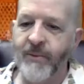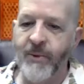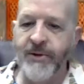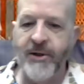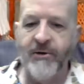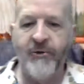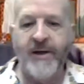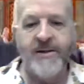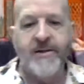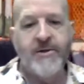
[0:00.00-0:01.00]
with their
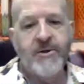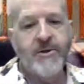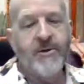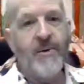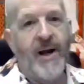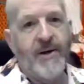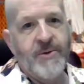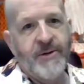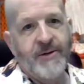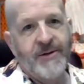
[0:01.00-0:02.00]
faces to the ground.